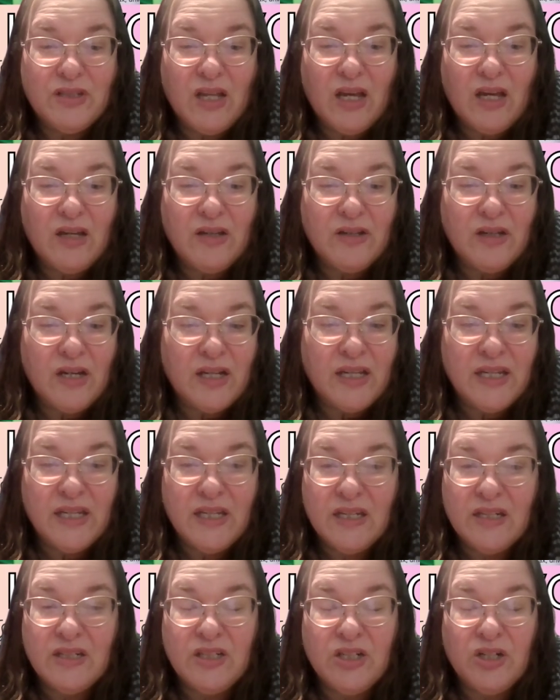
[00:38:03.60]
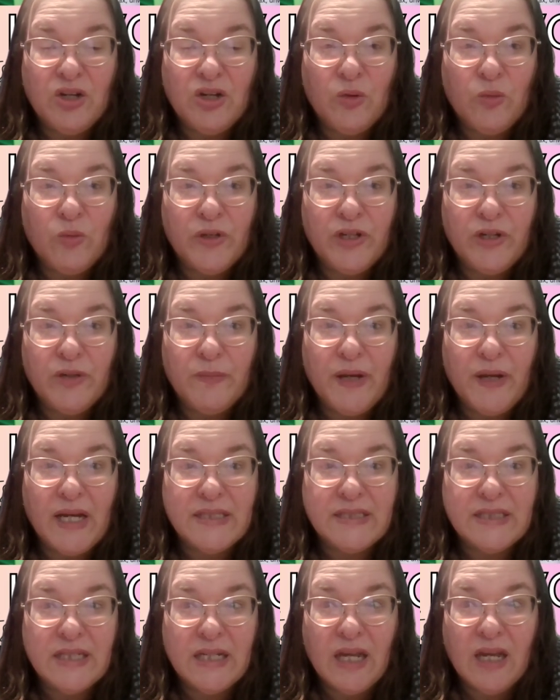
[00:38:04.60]
again, when you're
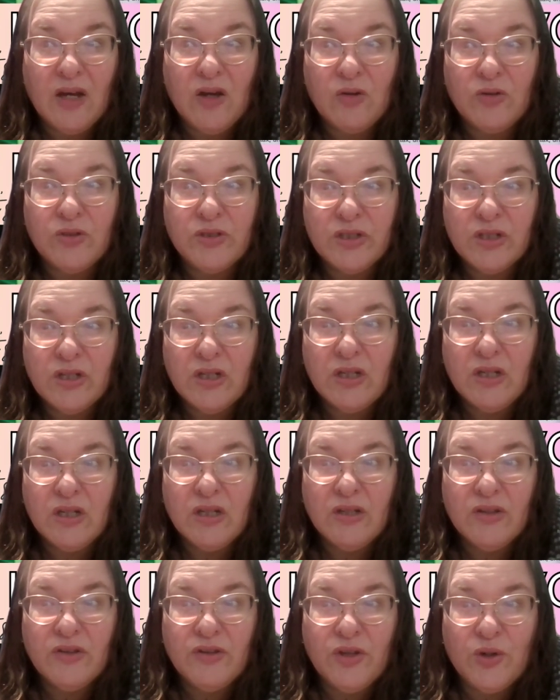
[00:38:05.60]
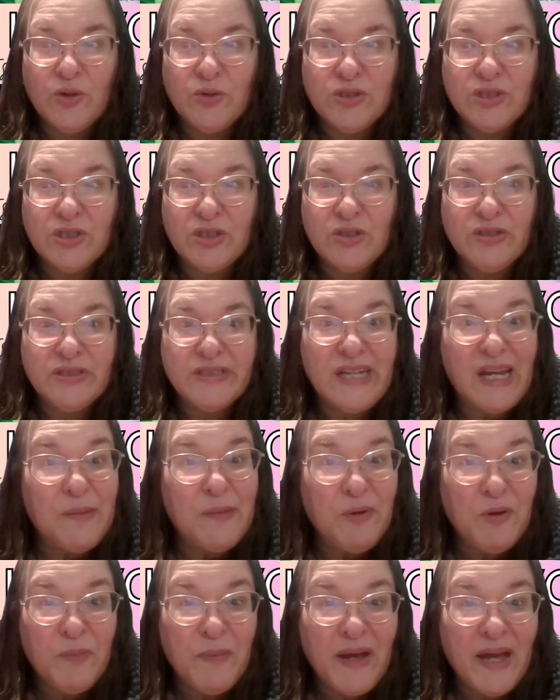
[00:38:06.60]
passing out those little
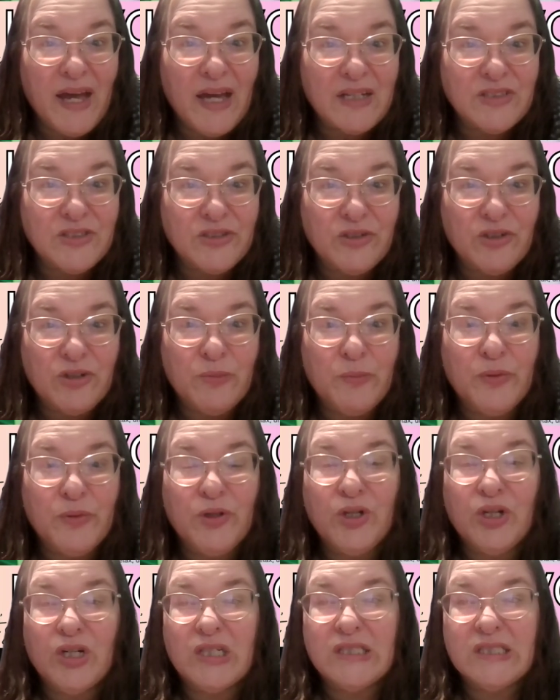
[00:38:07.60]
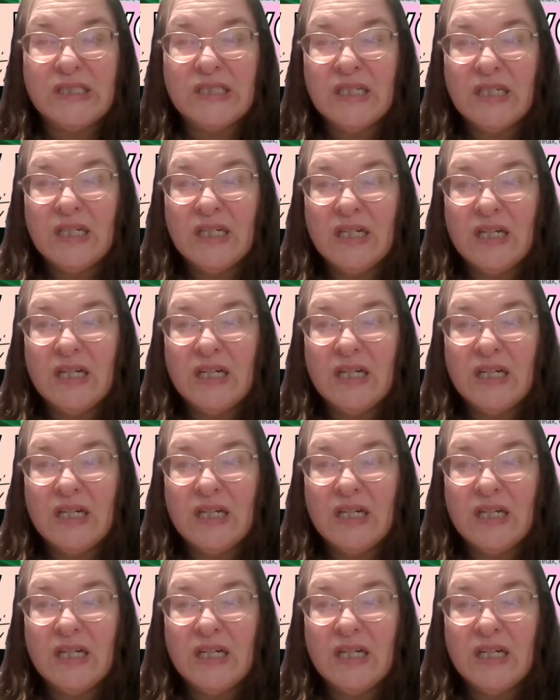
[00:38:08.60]
sample packs or books,